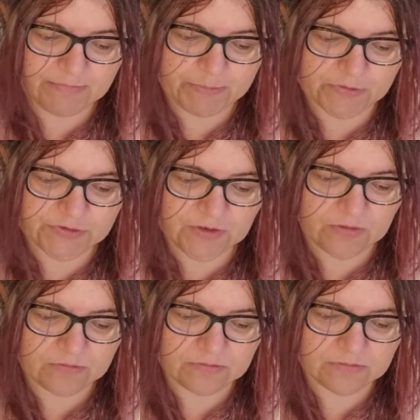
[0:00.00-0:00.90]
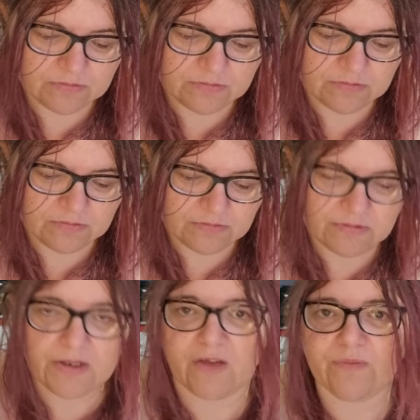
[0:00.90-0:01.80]
Babushko.
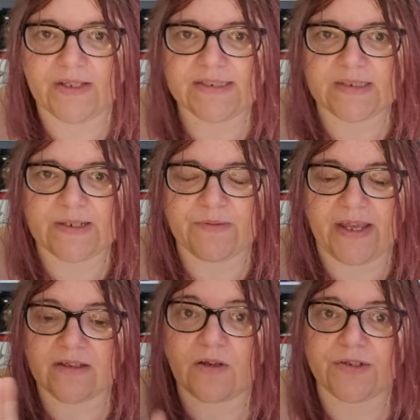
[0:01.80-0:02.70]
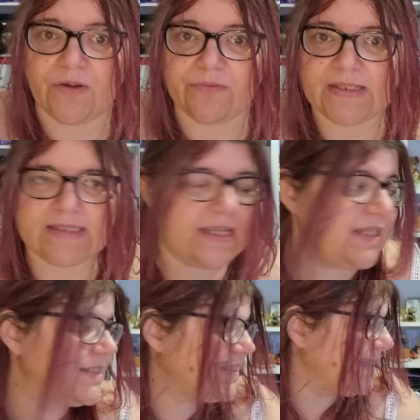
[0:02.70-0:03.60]
Hopefully I said that right. Got it off
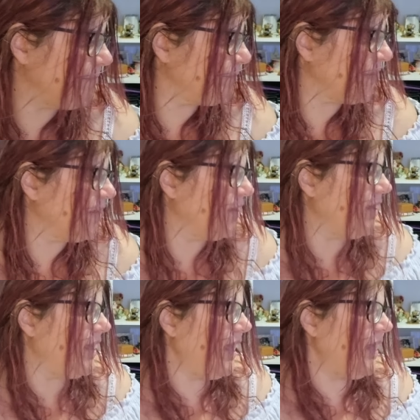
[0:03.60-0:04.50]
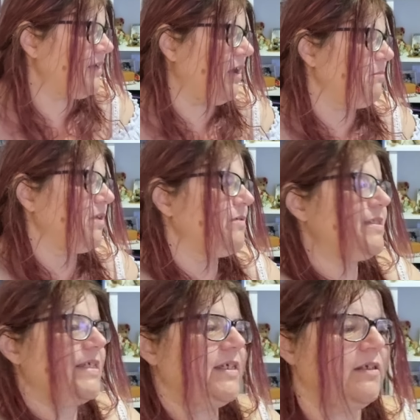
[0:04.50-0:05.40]
Etsy. And I'm
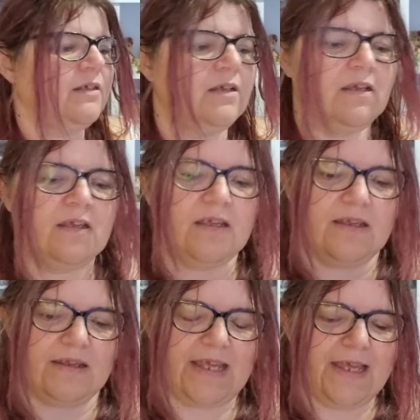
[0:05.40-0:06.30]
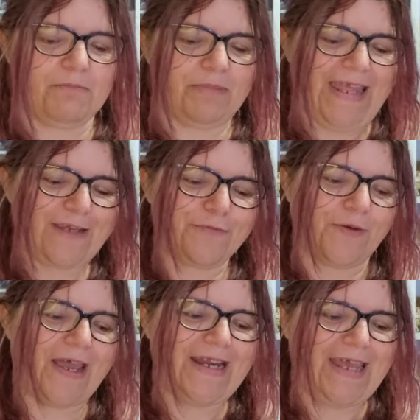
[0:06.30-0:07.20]
using Black
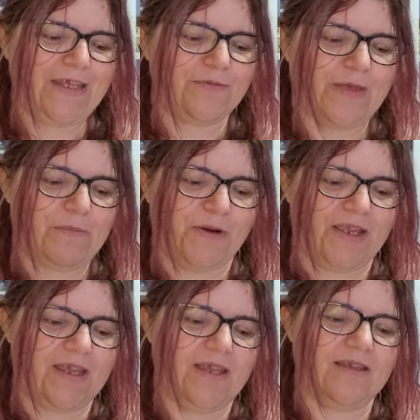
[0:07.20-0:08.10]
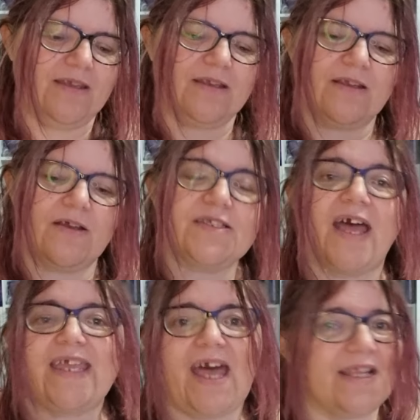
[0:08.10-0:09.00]
Friday fabric, because
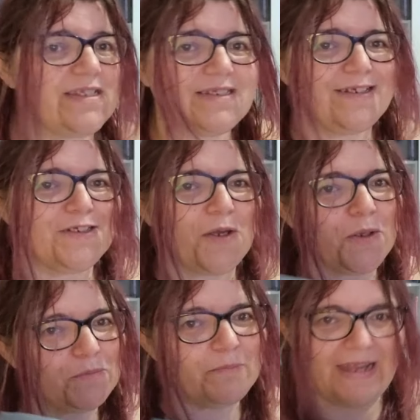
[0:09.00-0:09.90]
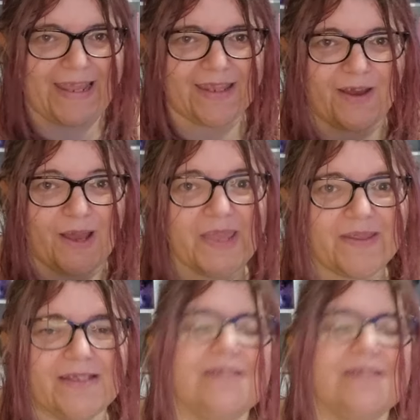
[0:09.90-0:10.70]
I can't stitch on black either.